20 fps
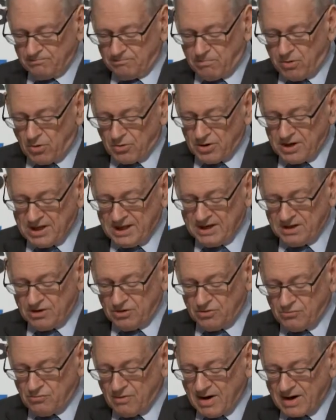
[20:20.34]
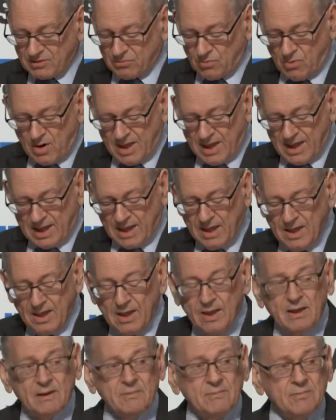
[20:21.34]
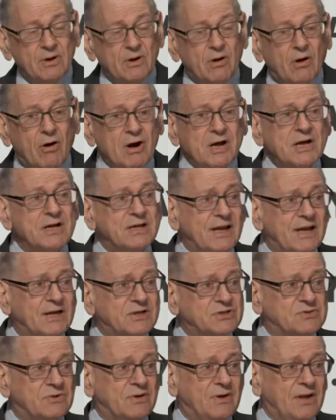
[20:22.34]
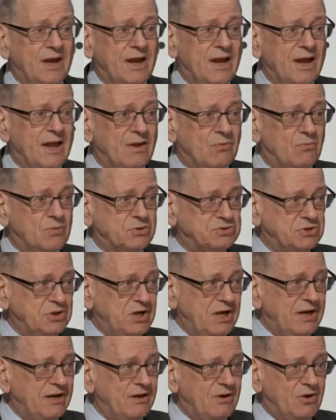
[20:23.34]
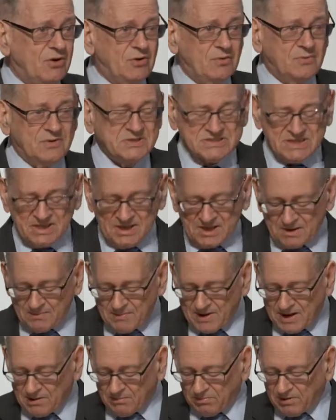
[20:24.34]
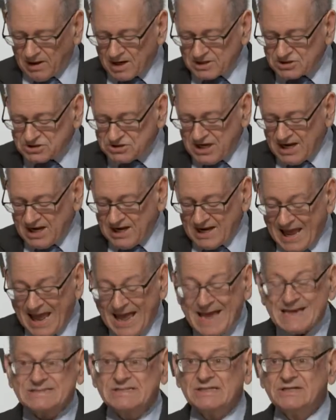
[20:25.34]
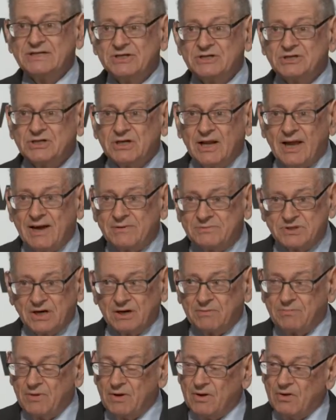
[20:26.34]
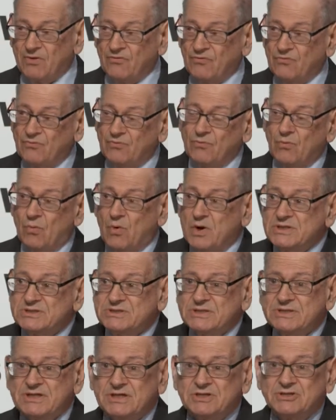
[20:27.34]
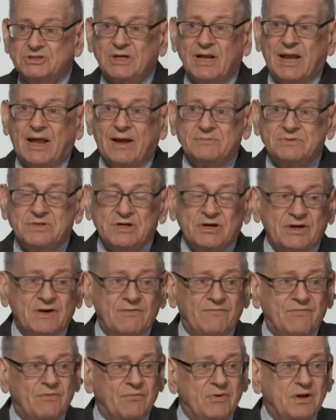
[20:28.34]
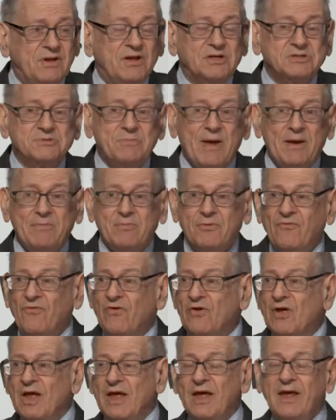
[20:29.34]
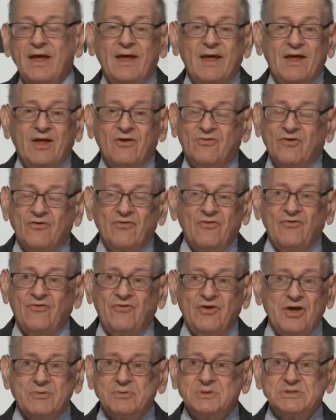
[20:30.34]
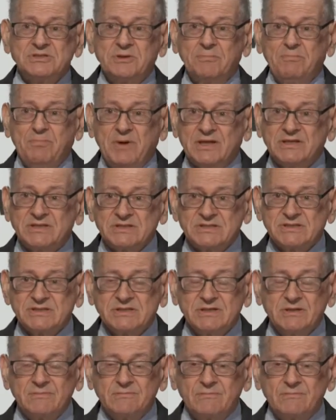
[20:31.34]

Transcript: party in a direct way. But architecturally, what you need to do is think about a blockchain as a digital object, because what is a digital object? If you read those papers, it's just a sequence of bits